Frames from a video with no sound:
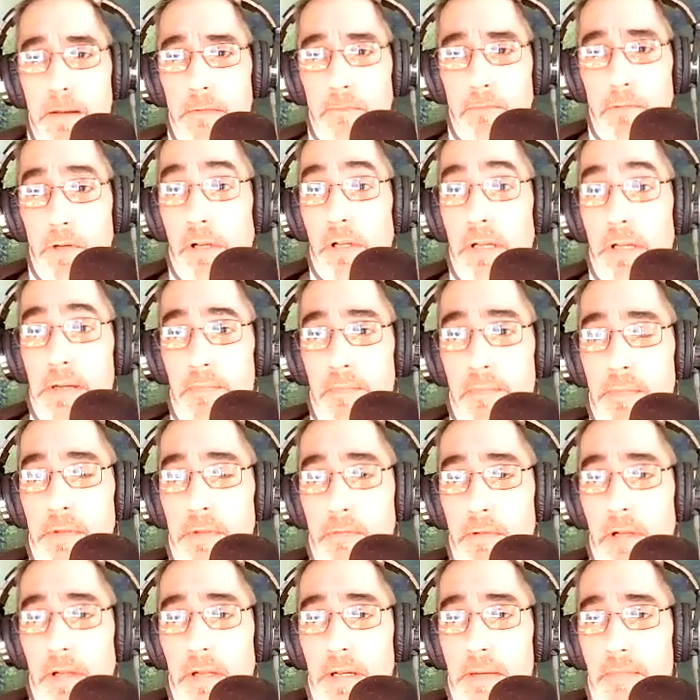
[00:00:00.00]

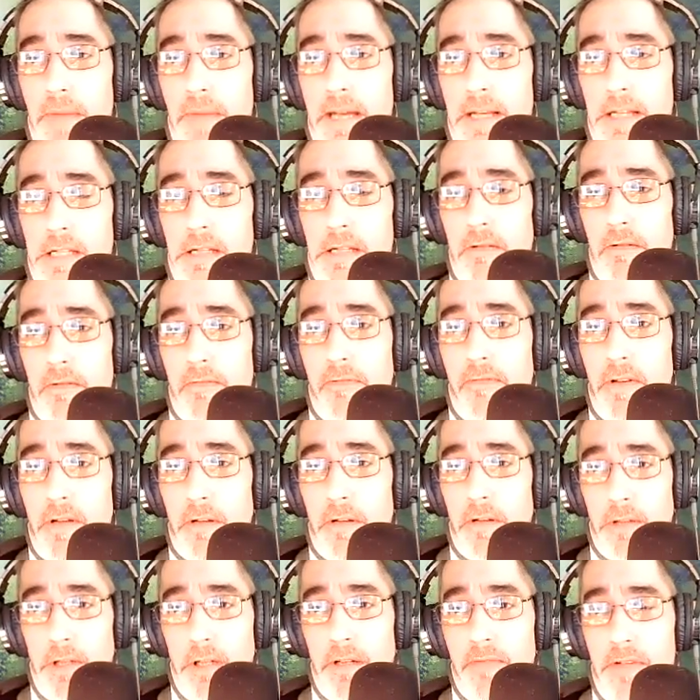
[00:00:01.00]
really makes you
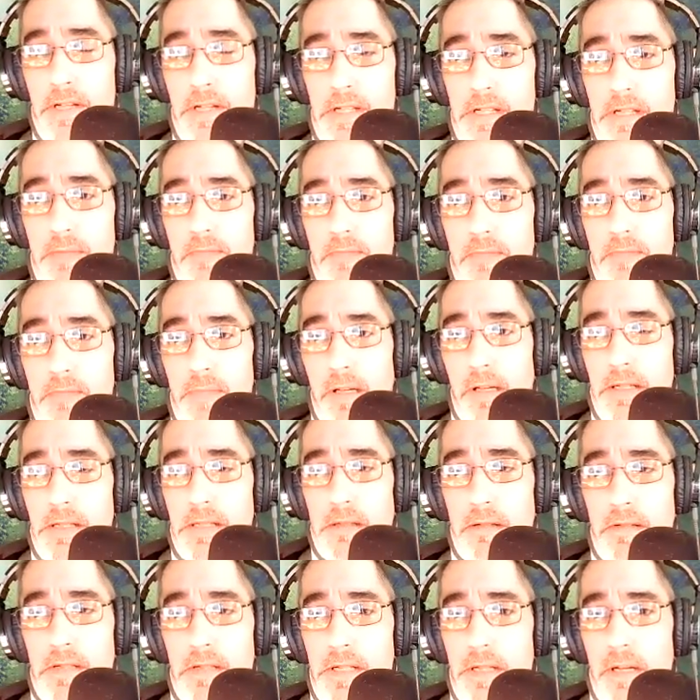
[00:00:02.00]
feel nervous
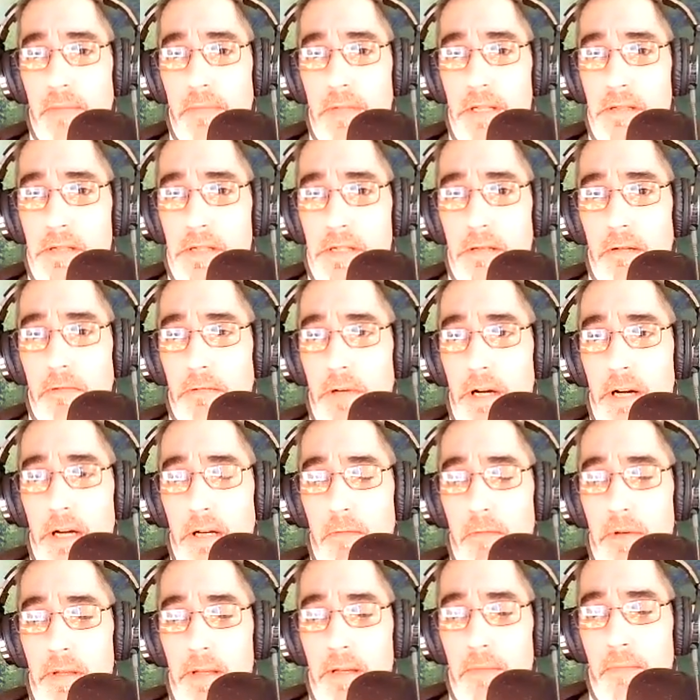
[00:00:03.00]
because there's something so
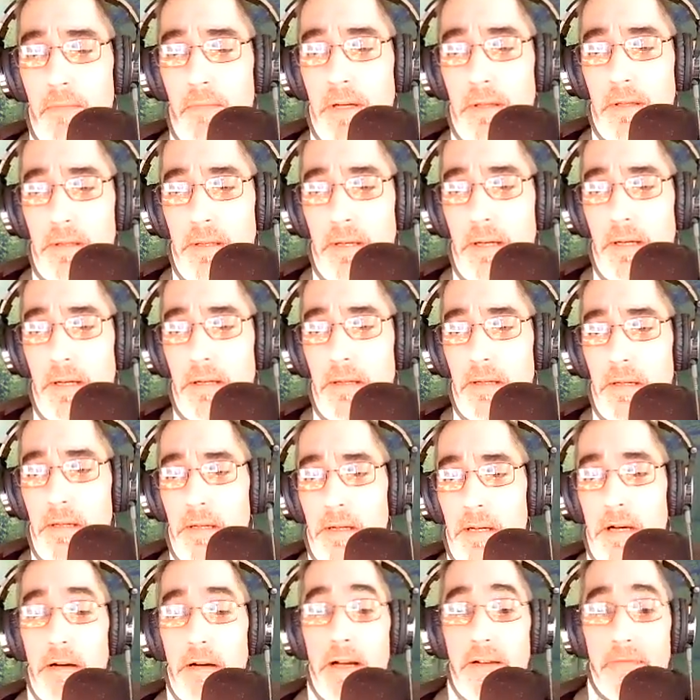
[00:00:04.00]
wrong with it. But
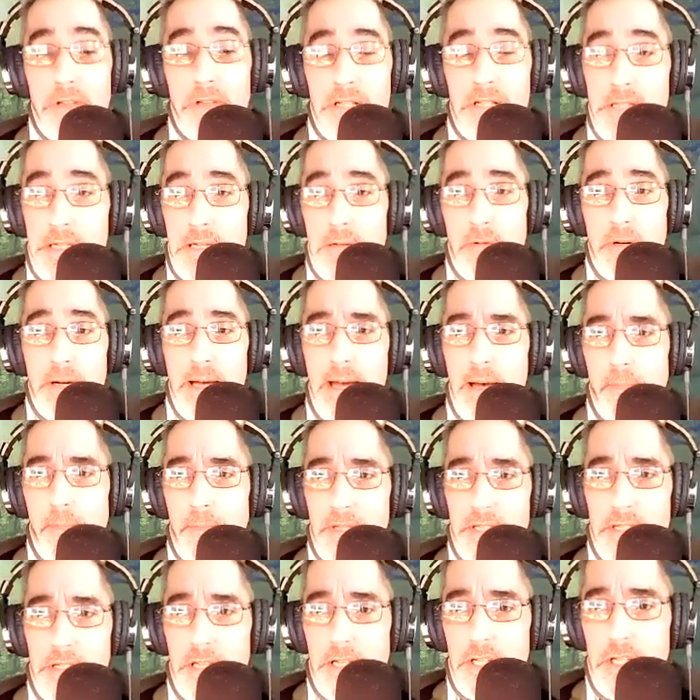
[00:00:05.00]
I'll have to see what
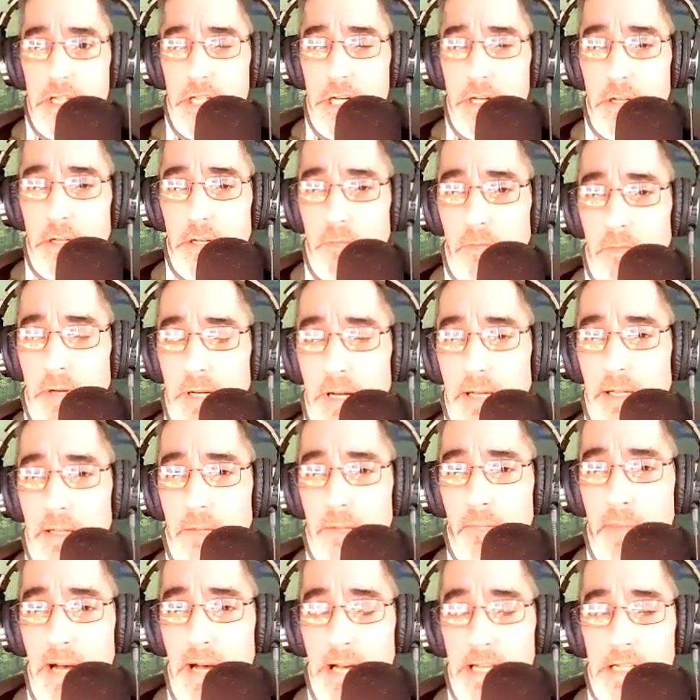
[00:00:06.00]
happens this year and what I
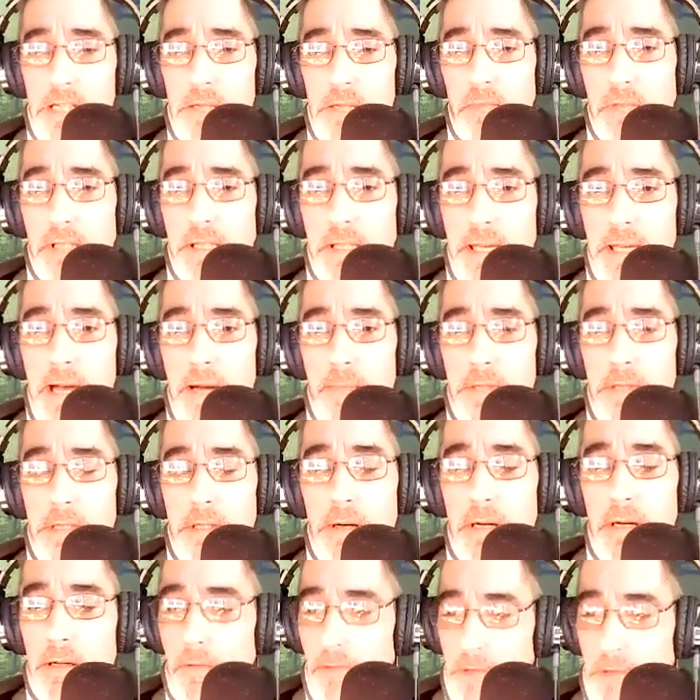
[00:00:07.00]
can possibly
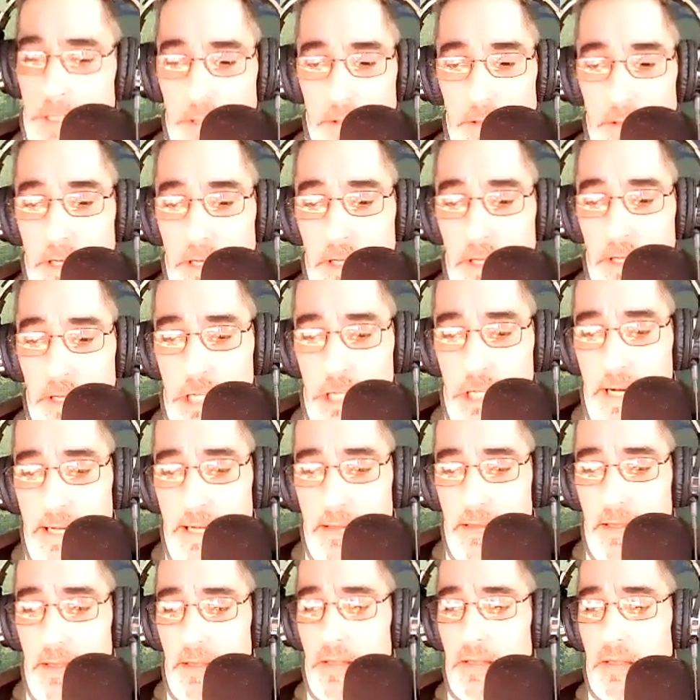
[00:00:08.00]
capture. I know it's a long
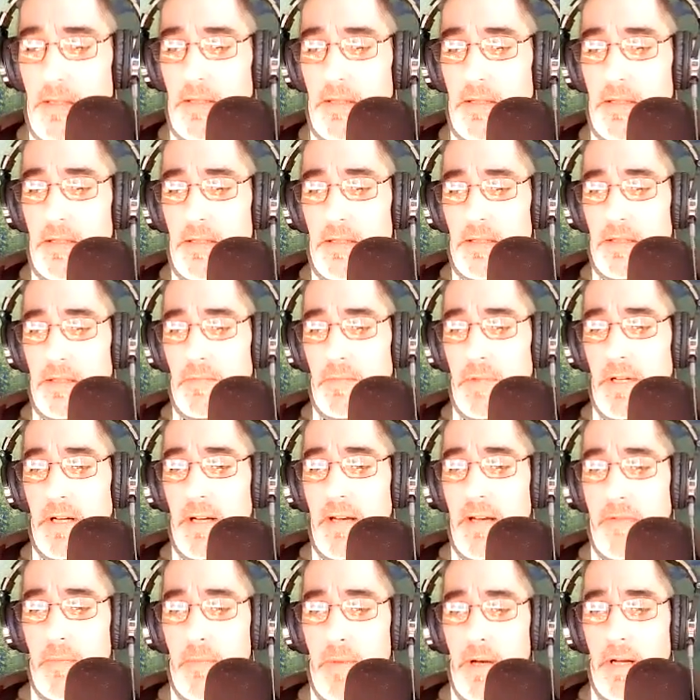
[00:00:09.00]
shot. Probably
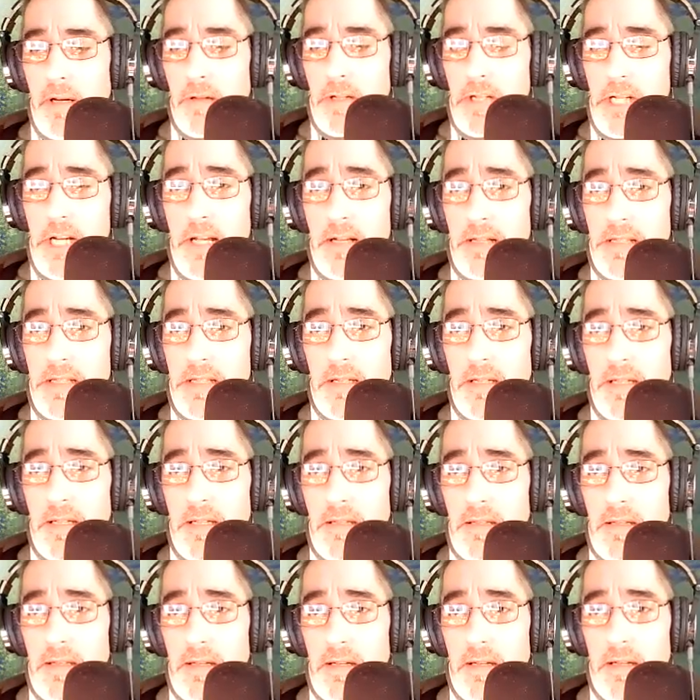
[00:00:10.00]
have a better chance of
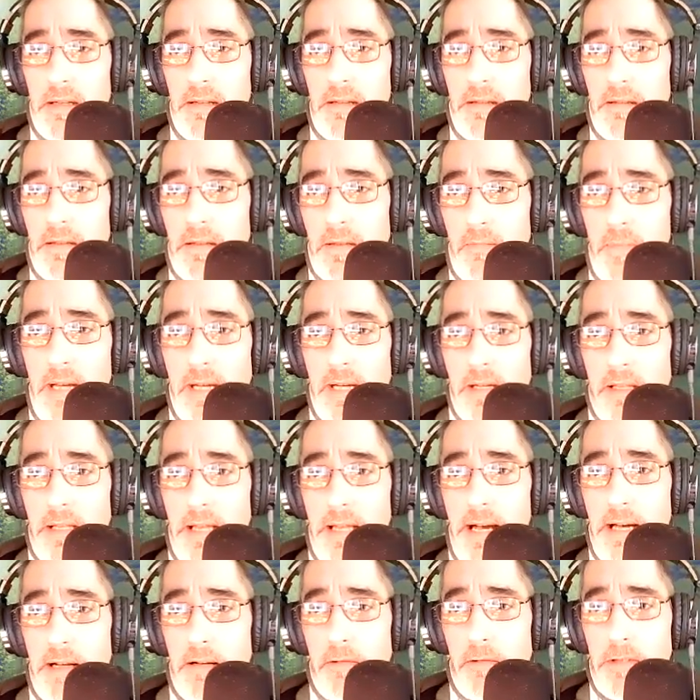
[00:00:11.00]
hitting the mega
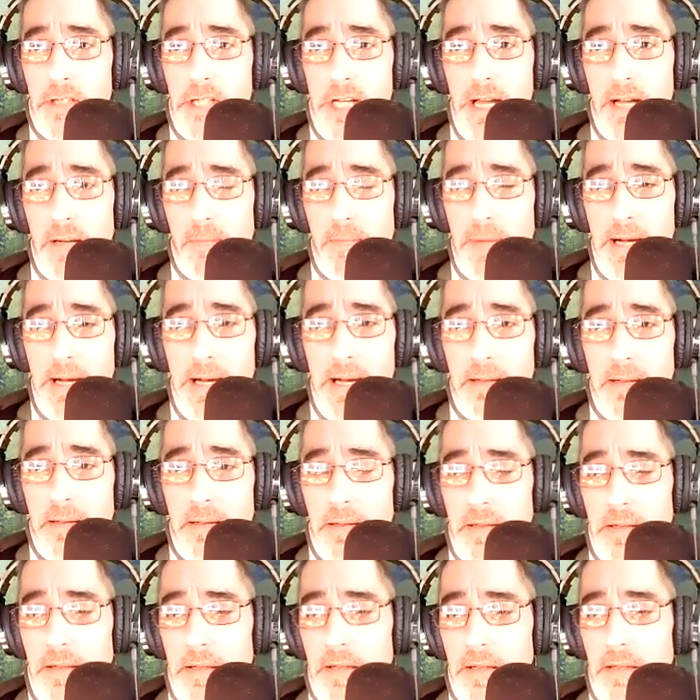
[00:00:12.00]
lotto jackpot,
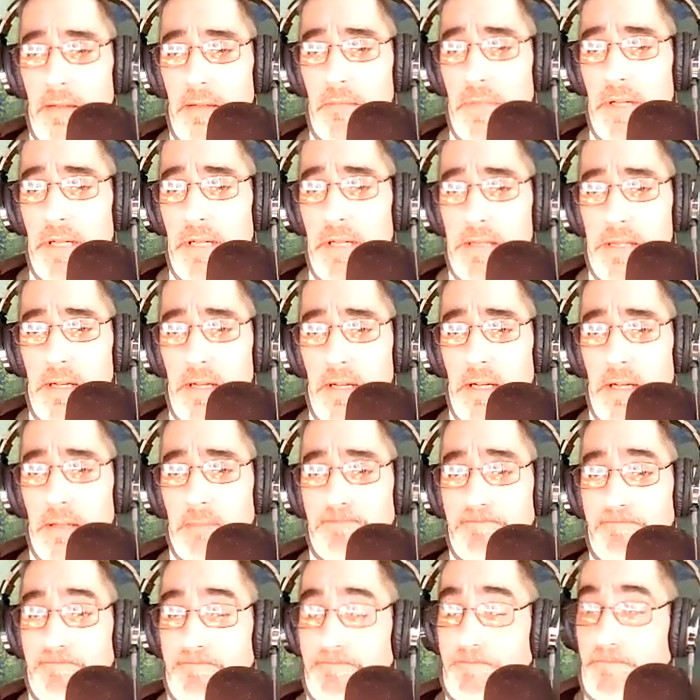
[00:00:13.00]
but
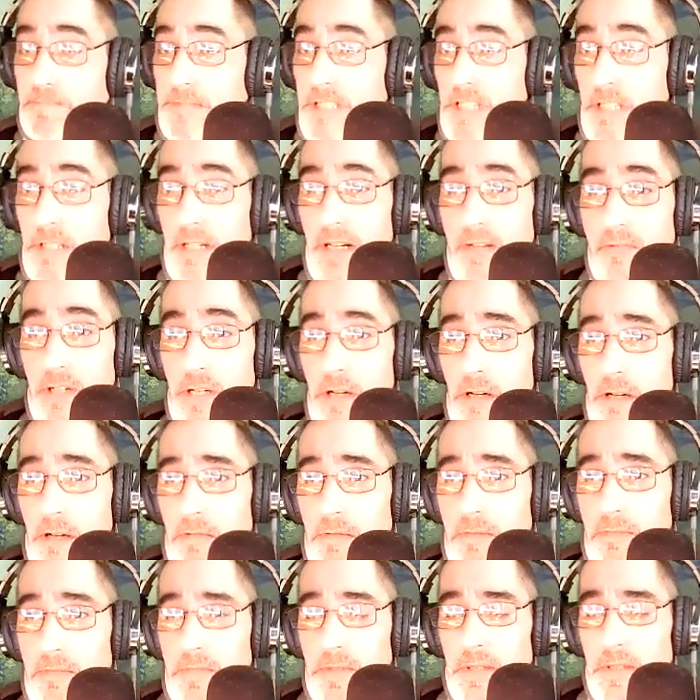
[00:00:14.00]
you never
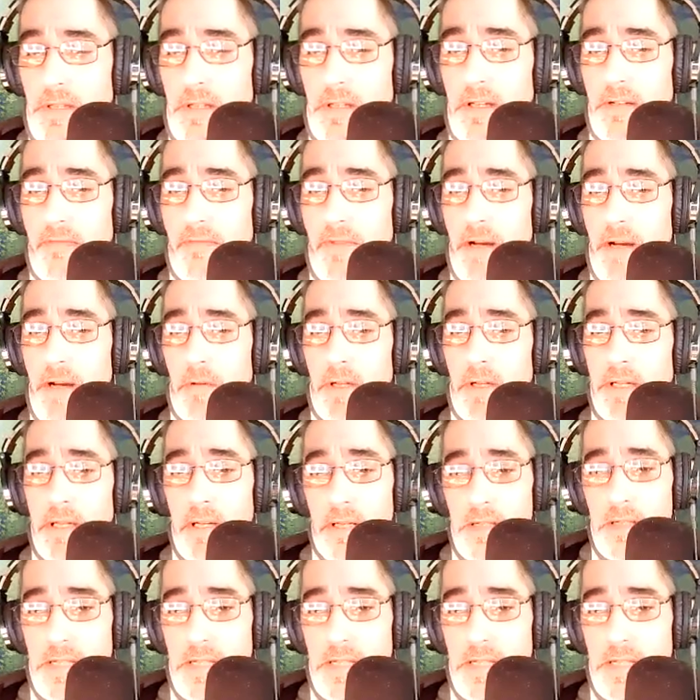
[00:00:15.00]
know. And if I were to get